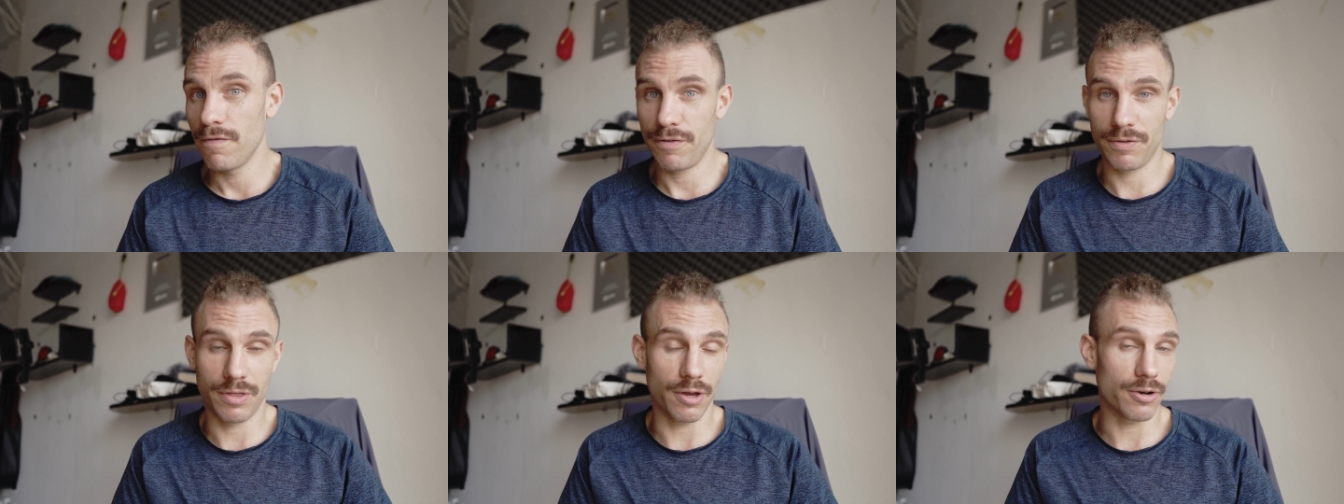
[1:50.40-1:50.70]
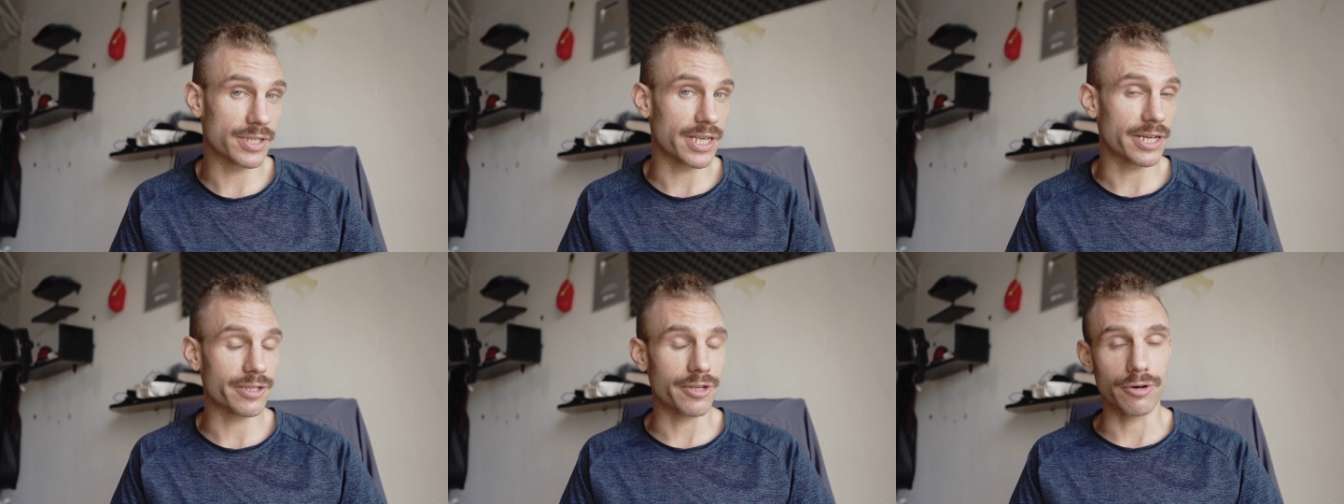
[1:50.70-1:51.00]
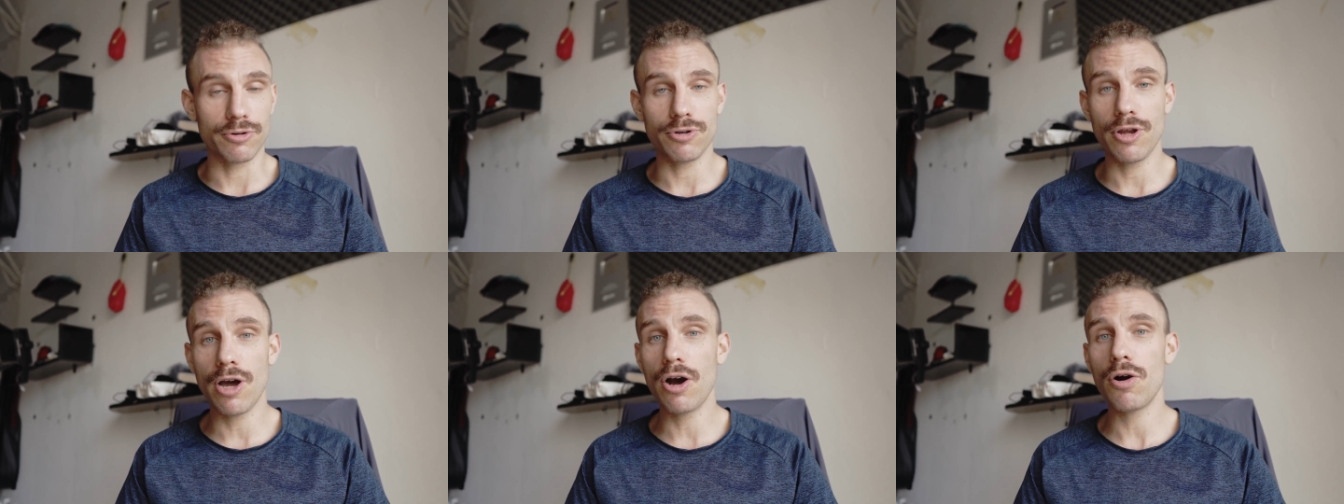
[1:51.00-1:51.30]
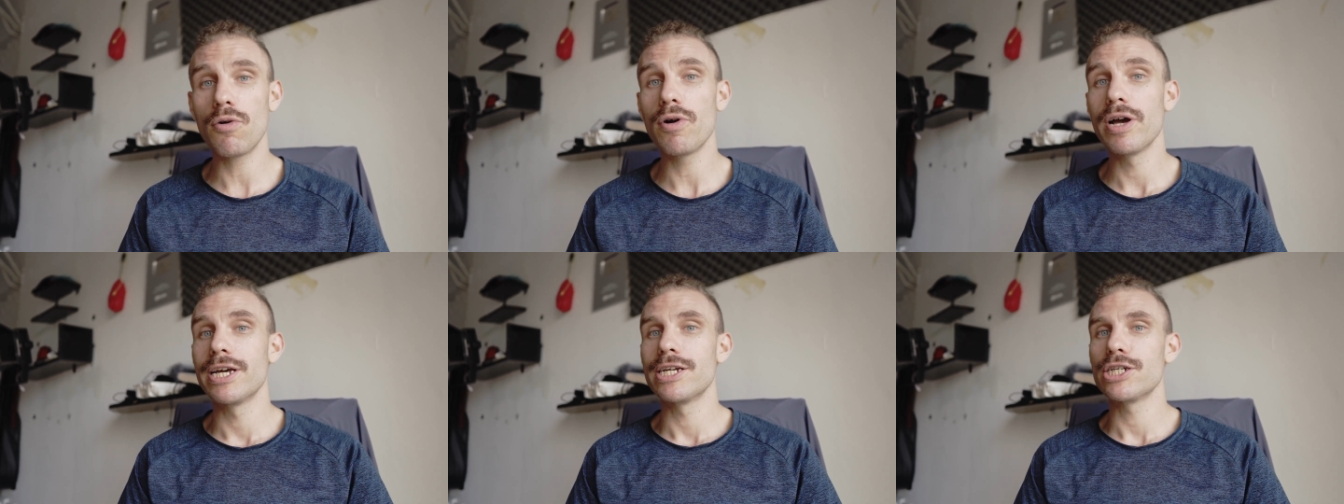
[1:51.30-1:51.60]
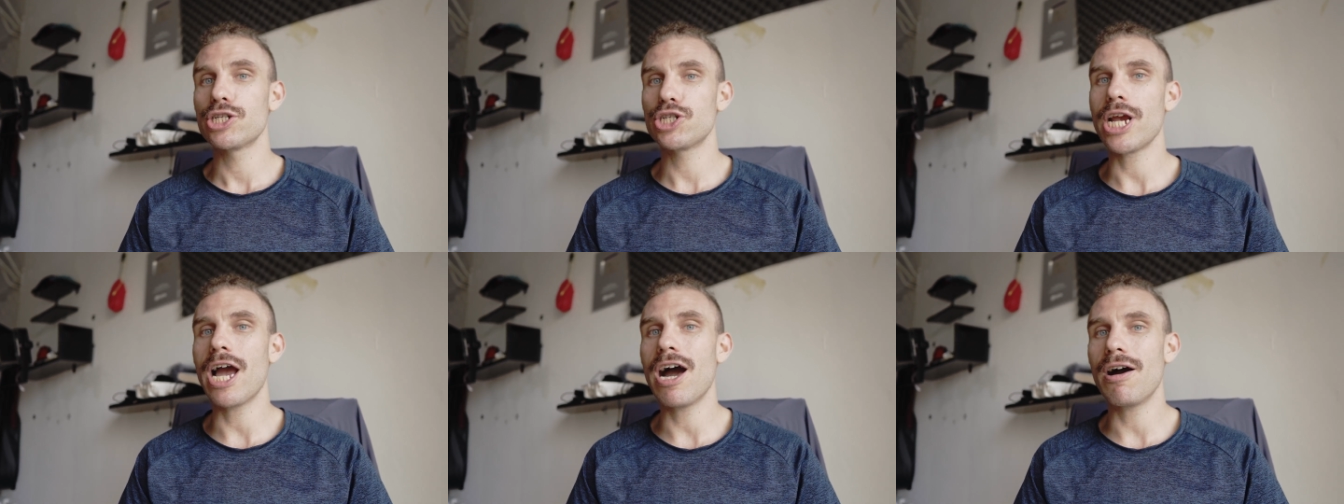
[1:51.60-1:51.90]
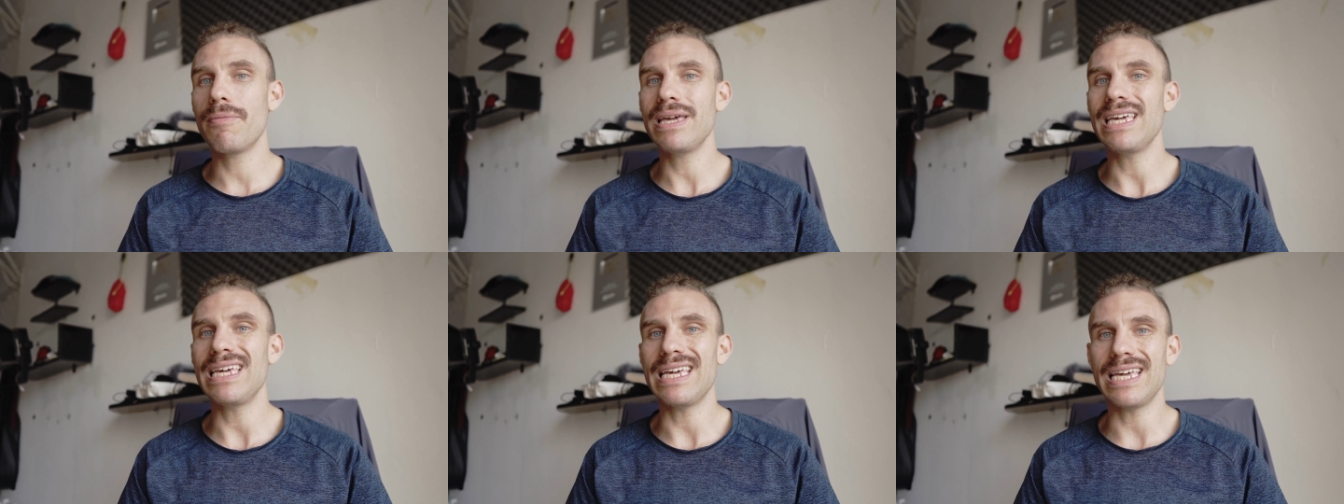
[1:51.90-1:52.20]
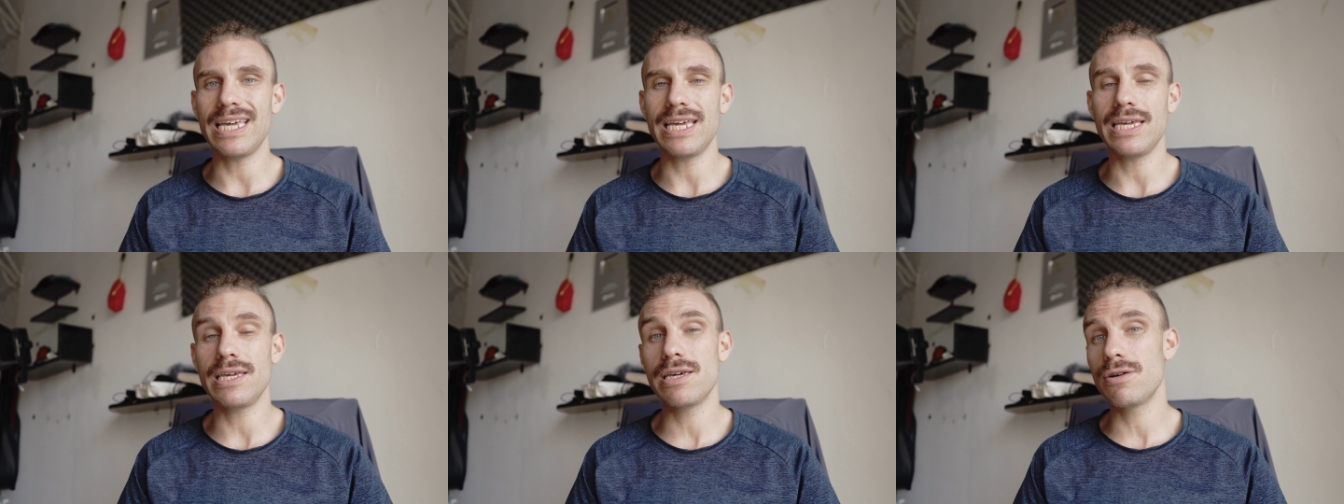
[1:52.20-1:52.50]
For those that don't know,
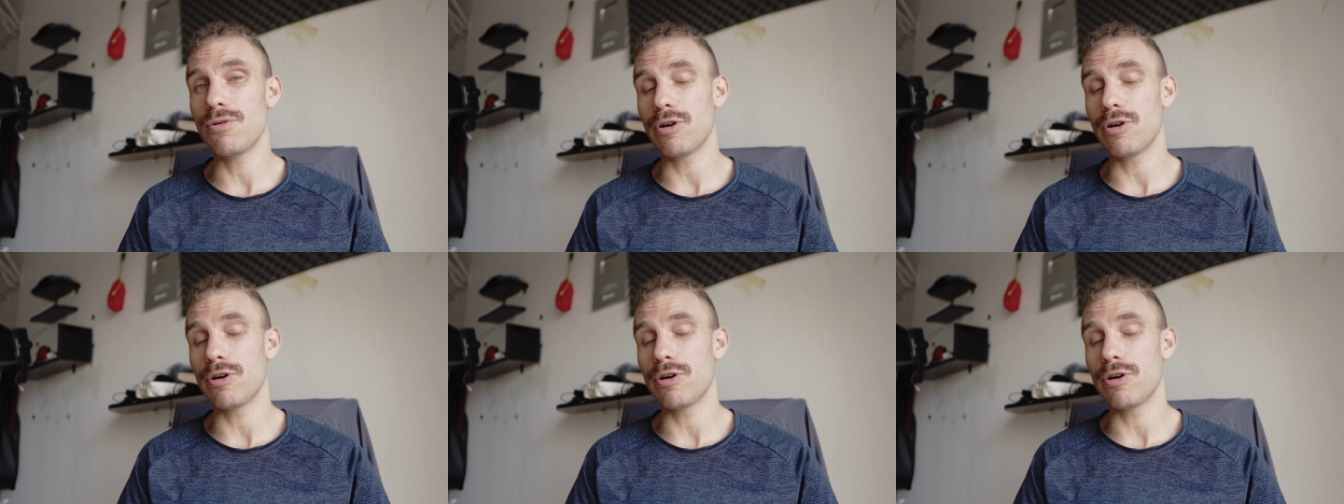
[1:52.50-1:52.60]
Xiaomi E